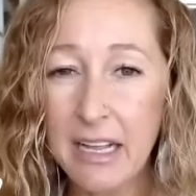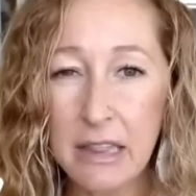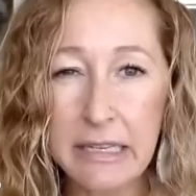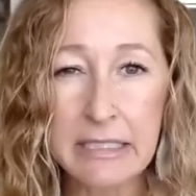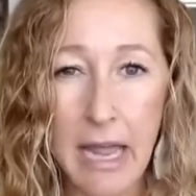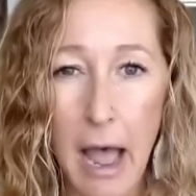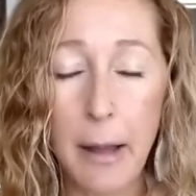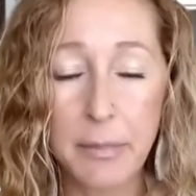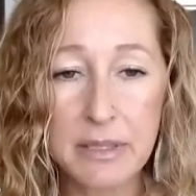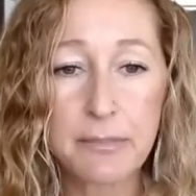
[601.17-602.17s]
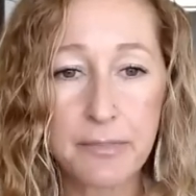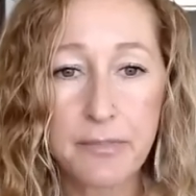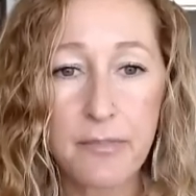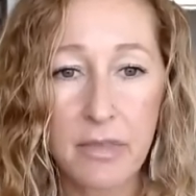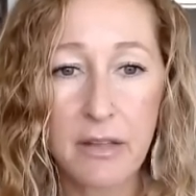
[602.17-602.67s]
cleaned up.
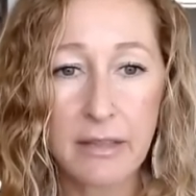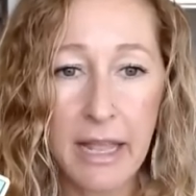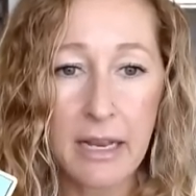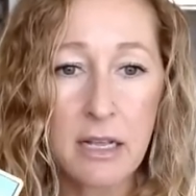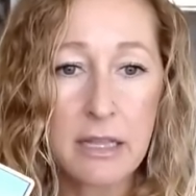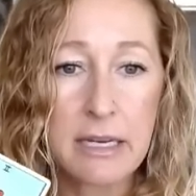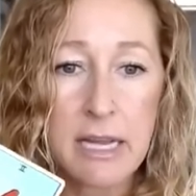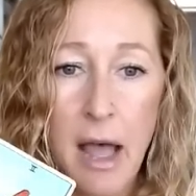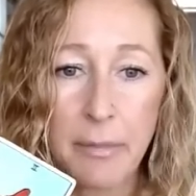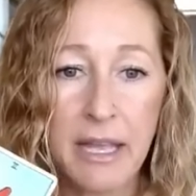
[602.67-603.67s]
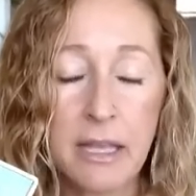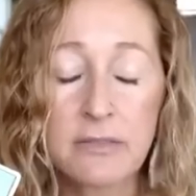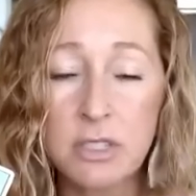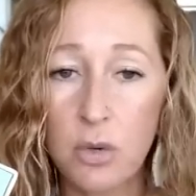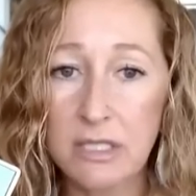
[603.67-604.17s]
King
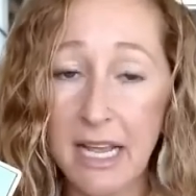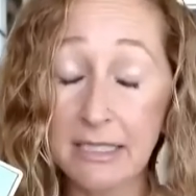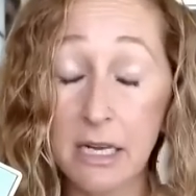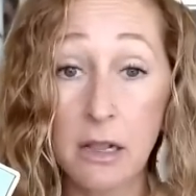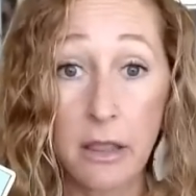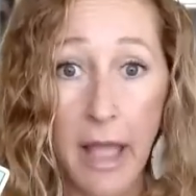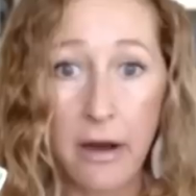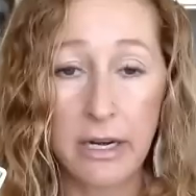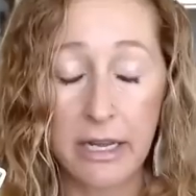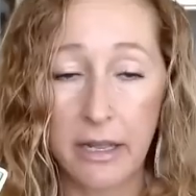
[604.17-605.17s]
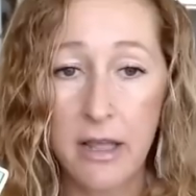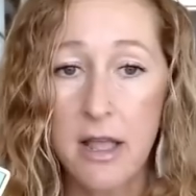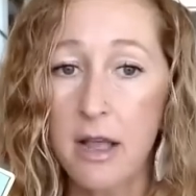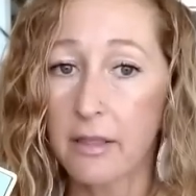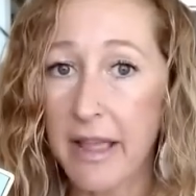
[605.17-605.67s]
of Swords has clarity.
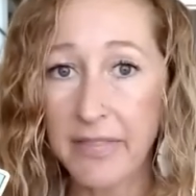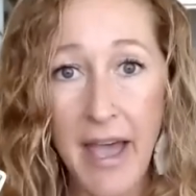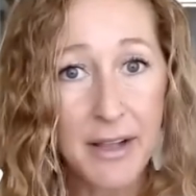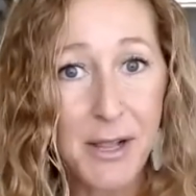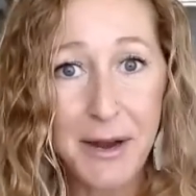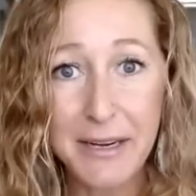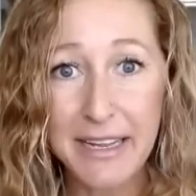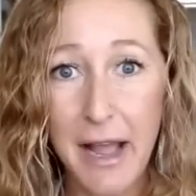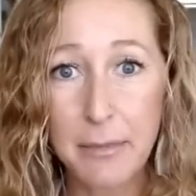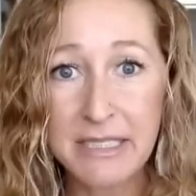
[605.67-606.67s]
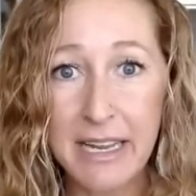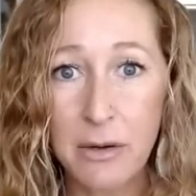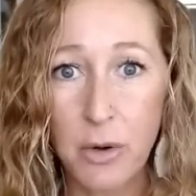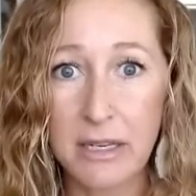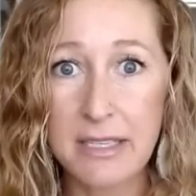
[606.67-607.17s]
Like that clarity comes
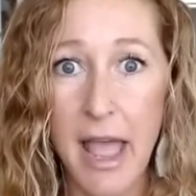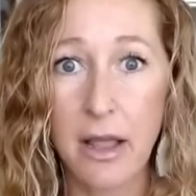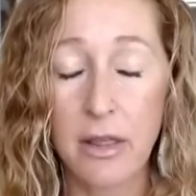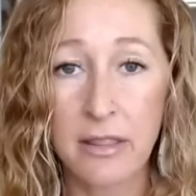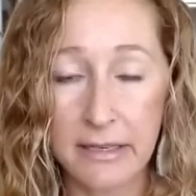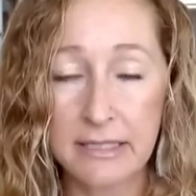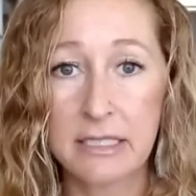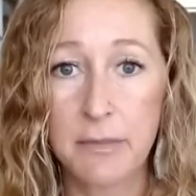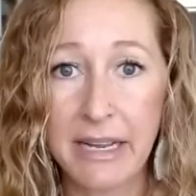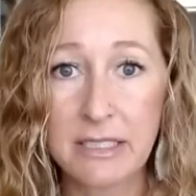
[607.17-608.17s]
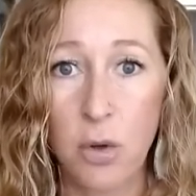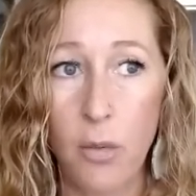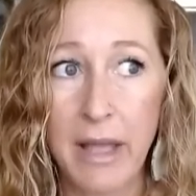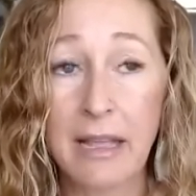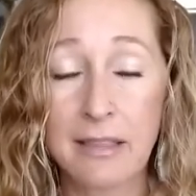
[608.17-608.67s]
in where it's like, this is my
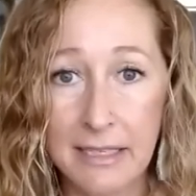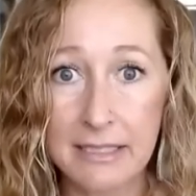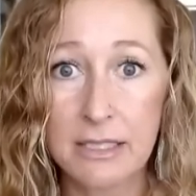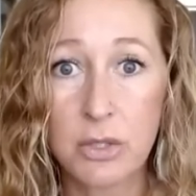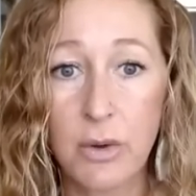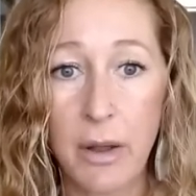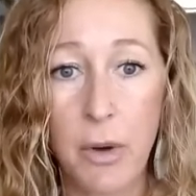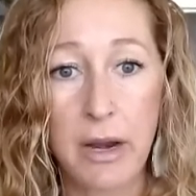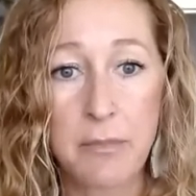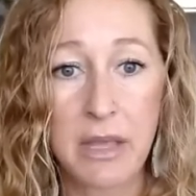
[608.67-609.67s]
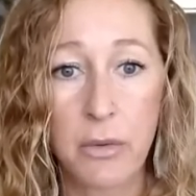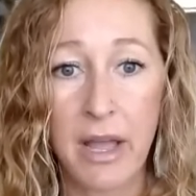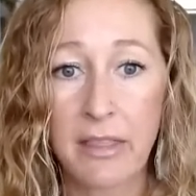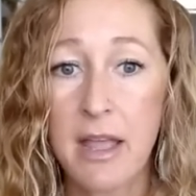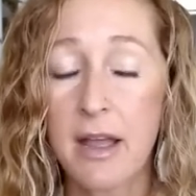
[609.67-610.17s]
soulmate. This is who I want to be
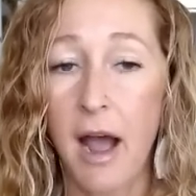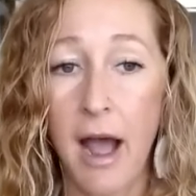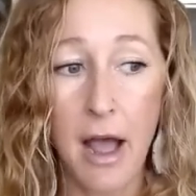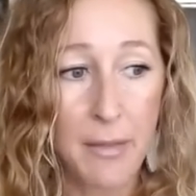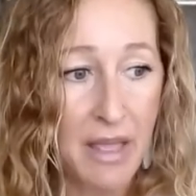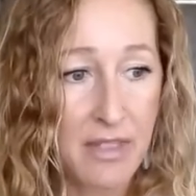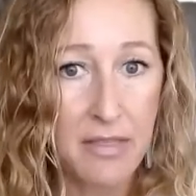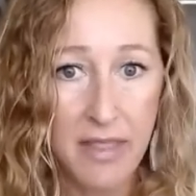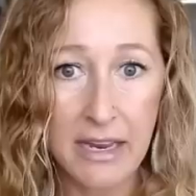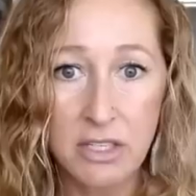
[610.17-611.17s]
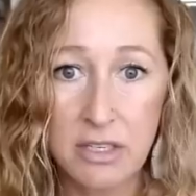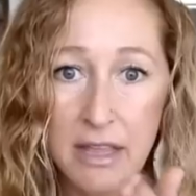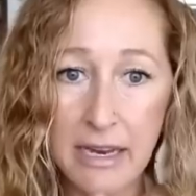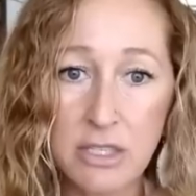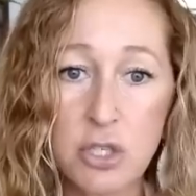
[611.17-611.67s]
with. And then
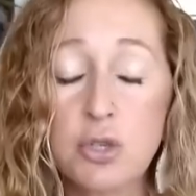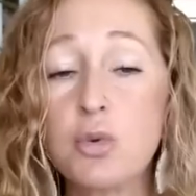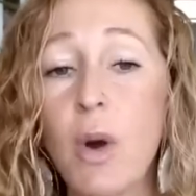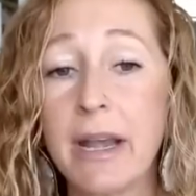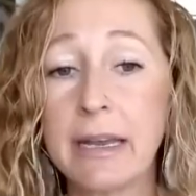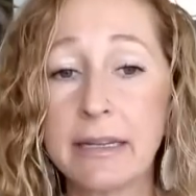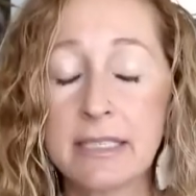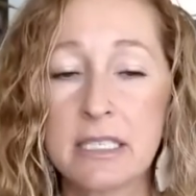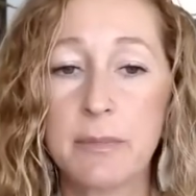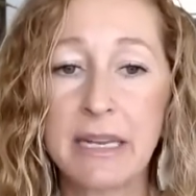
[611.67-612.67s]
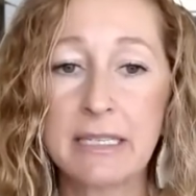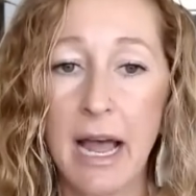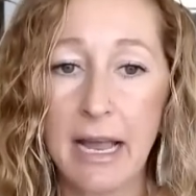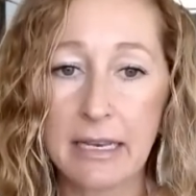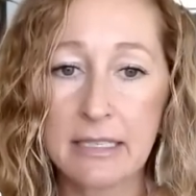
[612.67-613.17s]
they do what needs to be
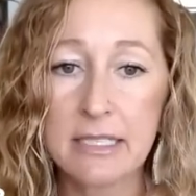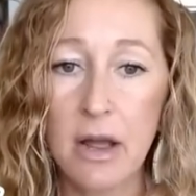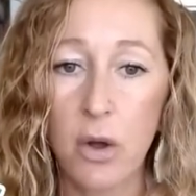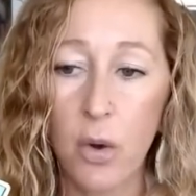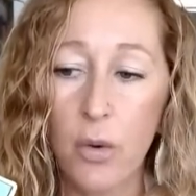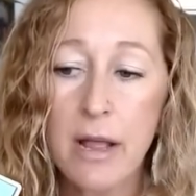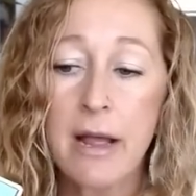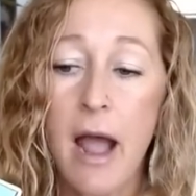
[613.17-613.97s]
done. So